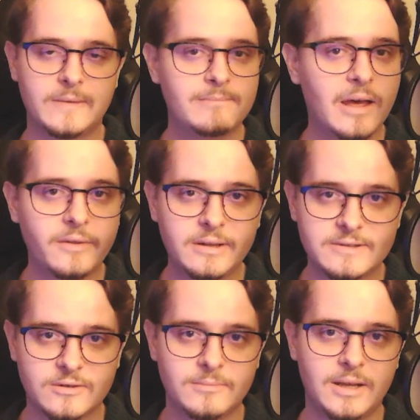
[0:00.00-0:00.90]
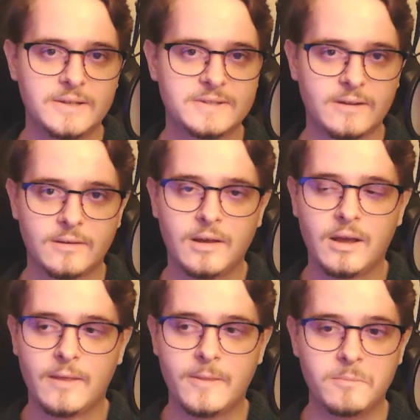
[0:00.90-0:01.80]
The melodies are amazing. The